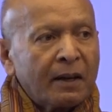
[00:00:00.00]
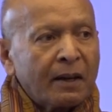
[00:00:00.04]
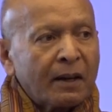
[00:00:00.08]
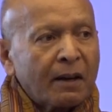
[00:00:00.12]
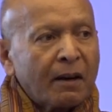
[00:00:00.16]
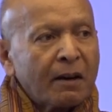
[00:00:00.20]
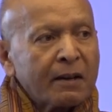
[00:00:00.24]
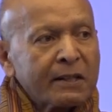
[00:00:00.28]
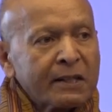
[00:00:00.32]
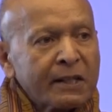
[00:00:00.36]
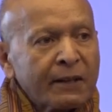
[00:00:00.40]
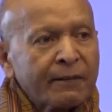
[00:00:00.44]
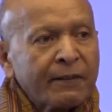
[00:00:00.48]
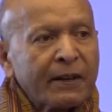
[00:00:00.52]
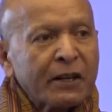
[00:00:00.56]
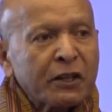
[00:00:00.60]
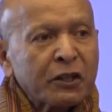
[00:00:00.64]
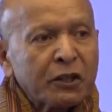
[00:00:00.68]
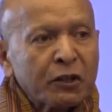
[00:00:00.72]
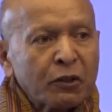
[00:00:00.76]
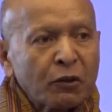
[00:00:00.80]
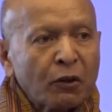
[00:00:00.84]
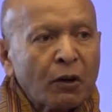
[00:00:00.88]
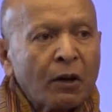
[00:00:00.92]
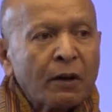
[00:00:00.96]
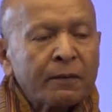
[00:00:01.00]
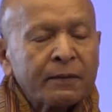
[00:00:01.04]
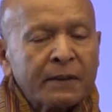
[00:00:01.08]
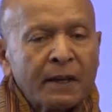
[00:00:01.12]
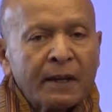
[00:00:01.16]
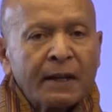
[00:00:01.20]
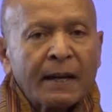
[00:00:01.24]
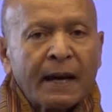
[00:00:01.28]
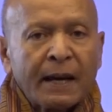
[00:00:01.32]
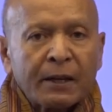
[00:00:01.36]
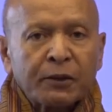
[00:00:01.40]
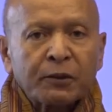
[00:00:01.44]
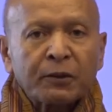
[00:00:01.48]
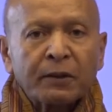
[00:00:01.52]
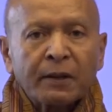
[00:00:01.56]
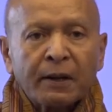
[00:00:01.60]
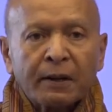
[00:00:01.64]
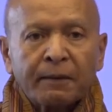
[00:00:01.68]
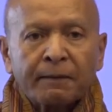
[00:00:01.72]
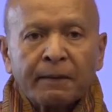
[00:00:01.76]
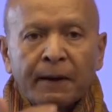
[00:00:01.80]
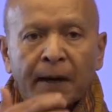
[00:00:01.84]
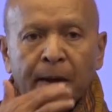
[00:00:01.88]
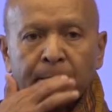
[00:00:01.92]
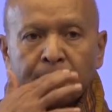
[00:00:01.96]
conservation of the natural
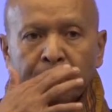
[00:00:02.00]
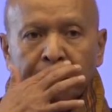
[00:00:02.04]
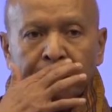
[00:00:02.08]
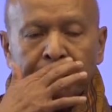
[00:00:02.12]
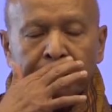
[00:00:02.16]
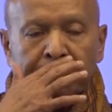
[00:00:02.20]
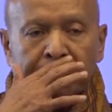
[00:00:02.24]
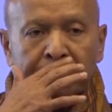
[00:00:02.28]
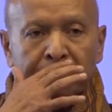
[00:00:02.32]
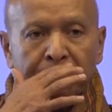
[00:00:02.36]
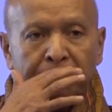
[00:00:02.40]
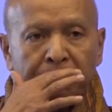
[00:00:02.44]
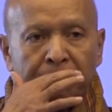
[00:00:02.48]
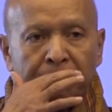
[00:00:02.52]
environment.